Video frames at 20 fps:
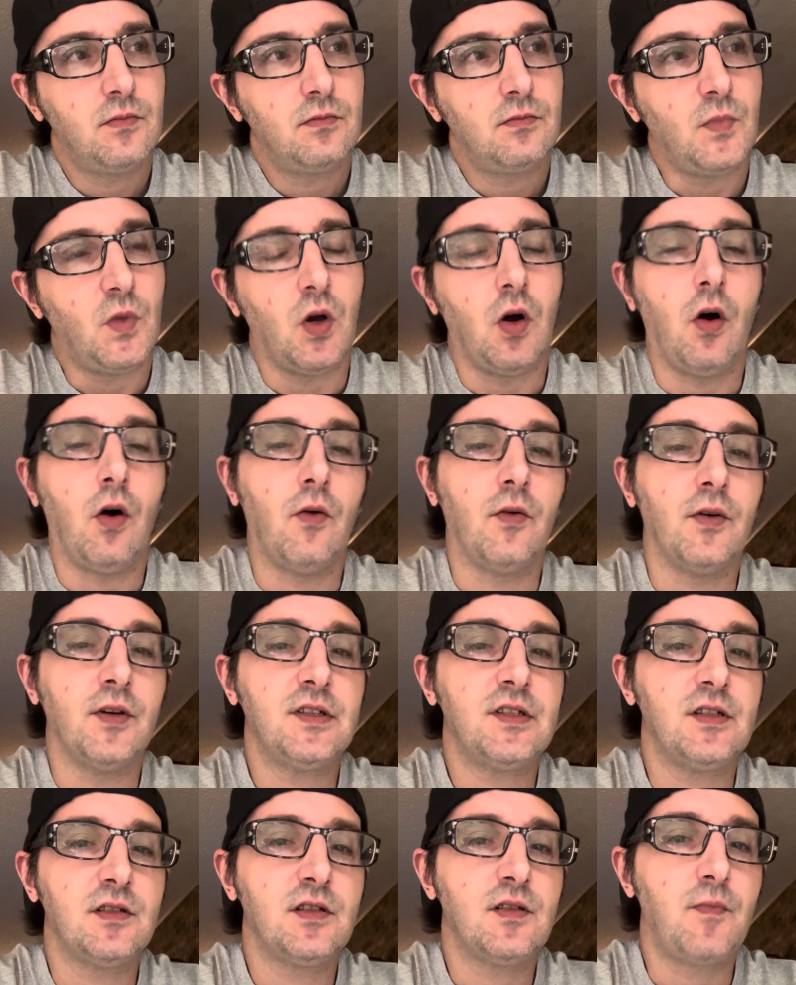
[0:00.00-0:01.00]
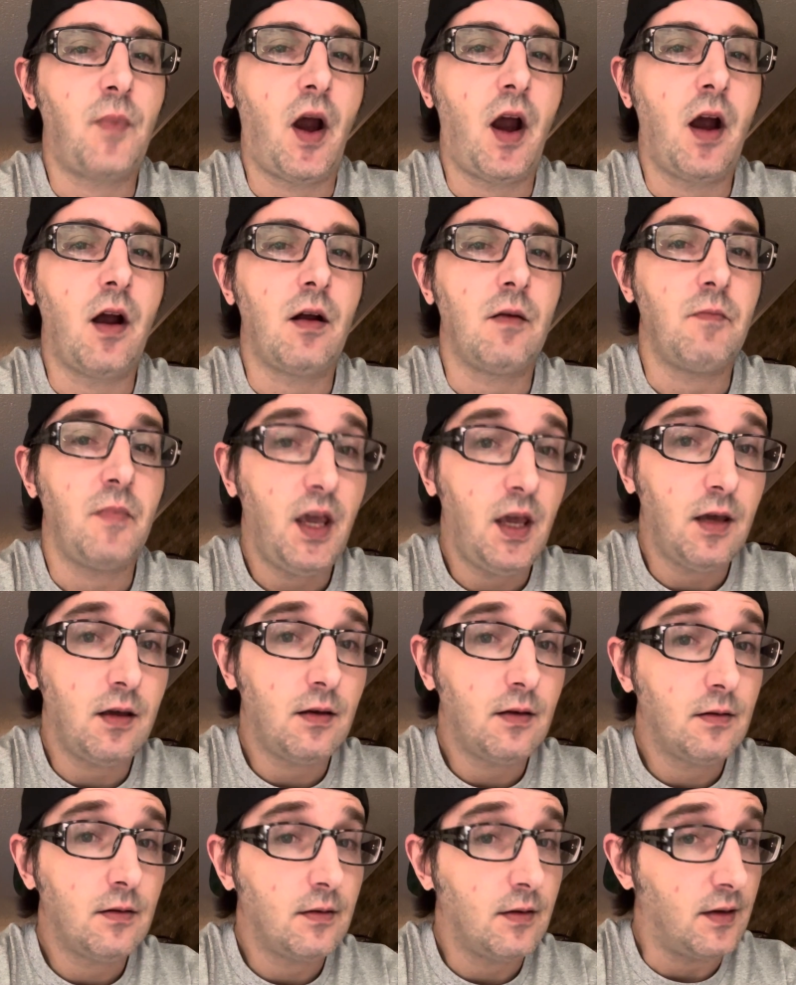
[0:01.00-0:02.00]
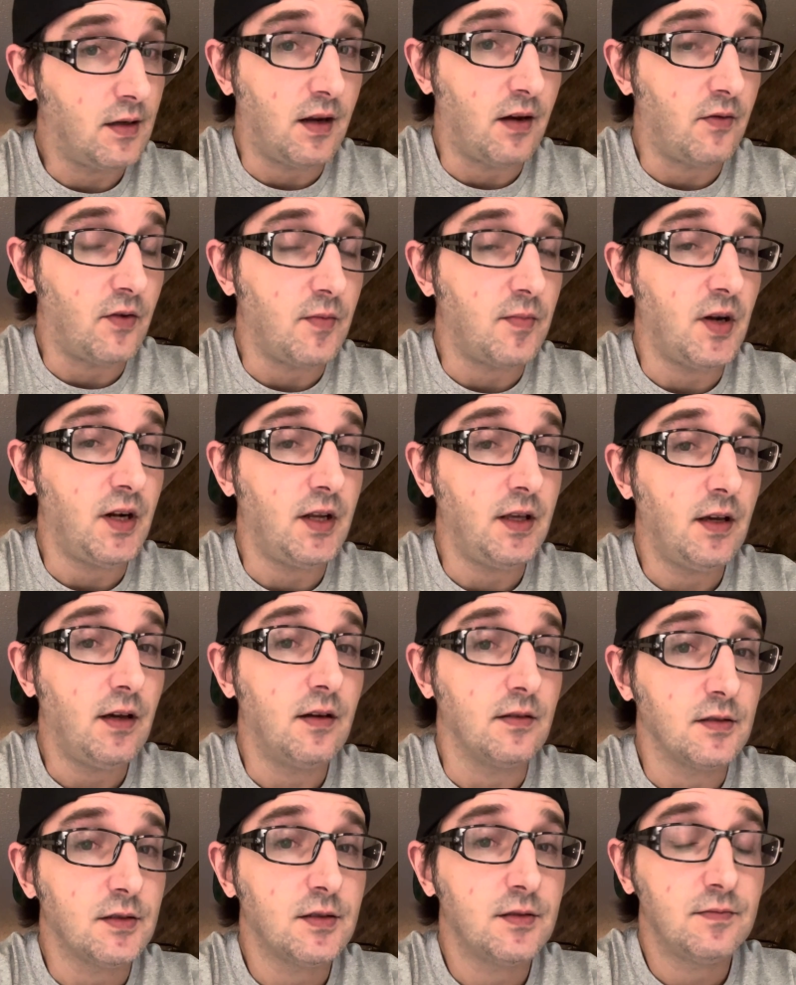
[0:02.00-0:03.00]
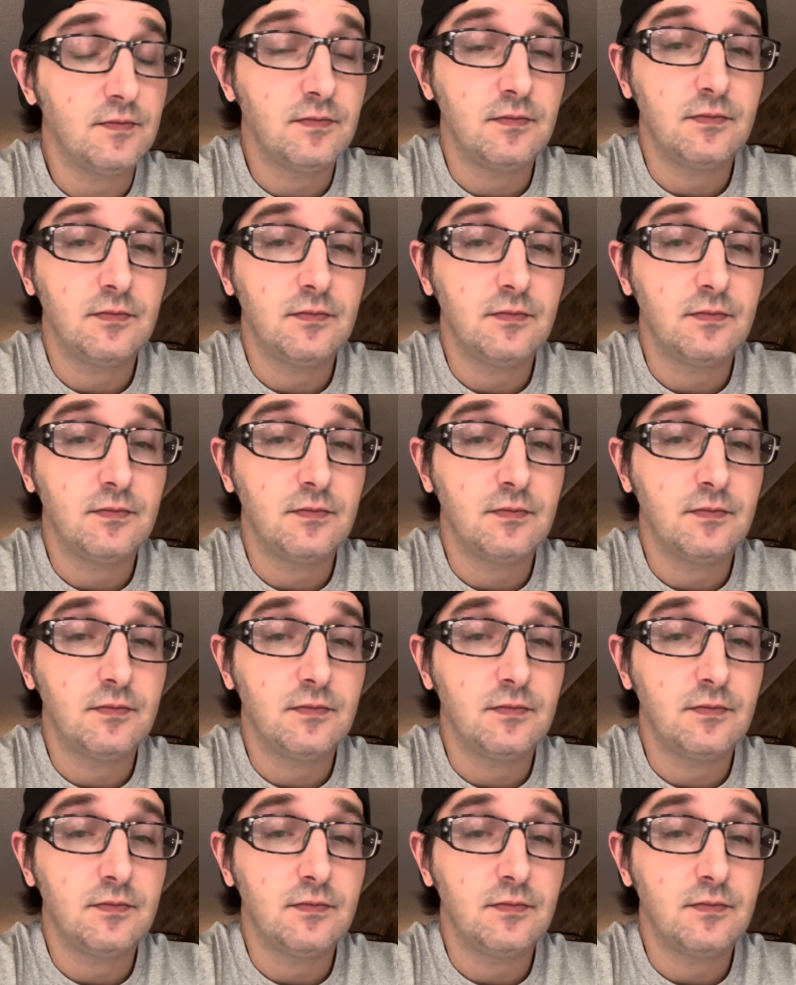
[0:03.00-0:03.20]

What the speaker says: you always inspire me and everybody else.